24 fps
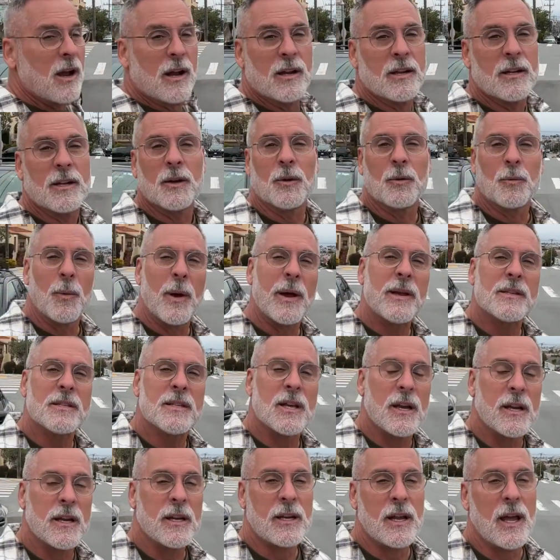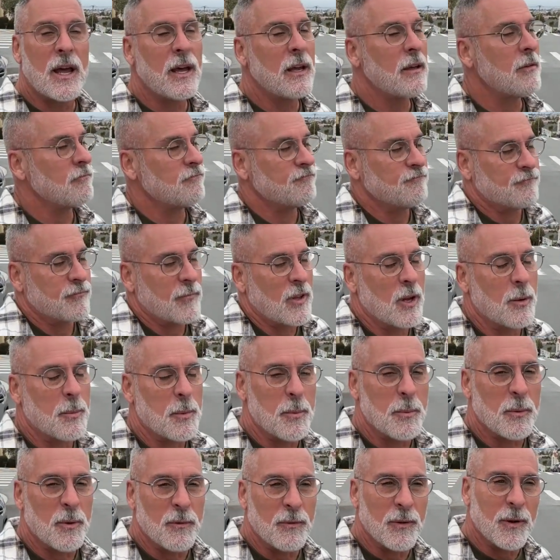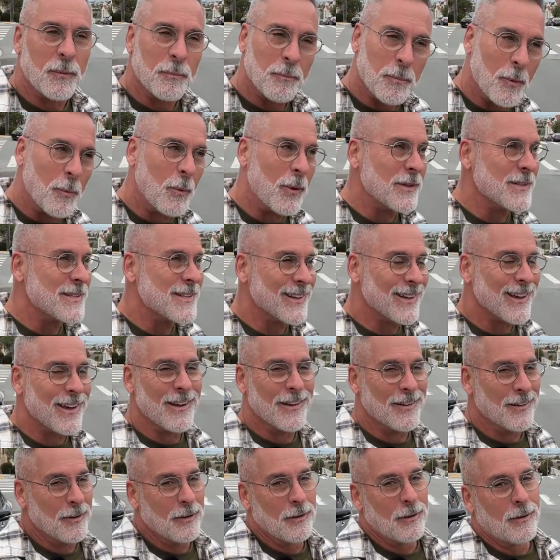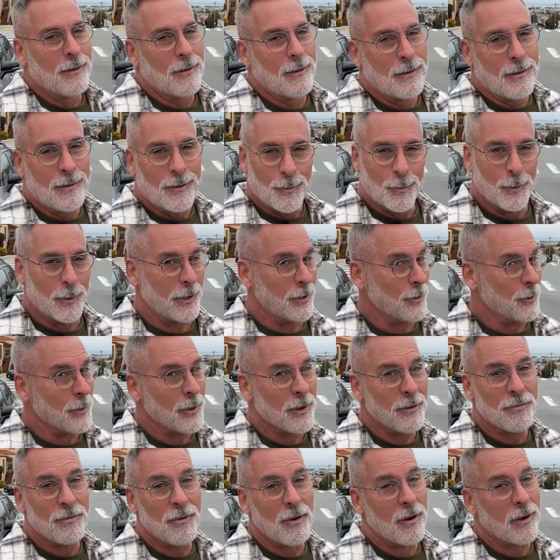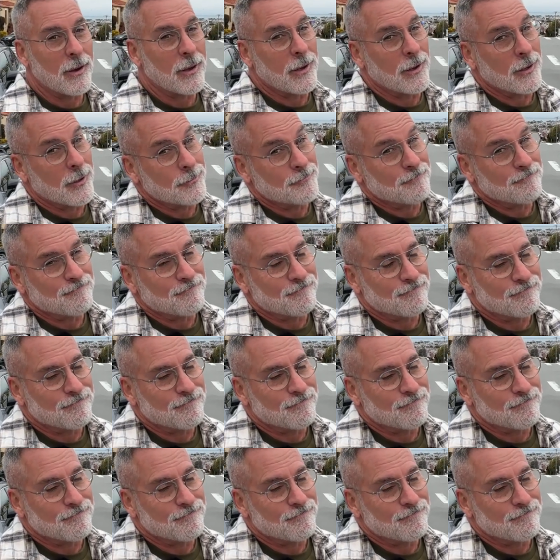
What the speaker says: on a great sunny day. It'll be perfect. But once again, we do get fog here.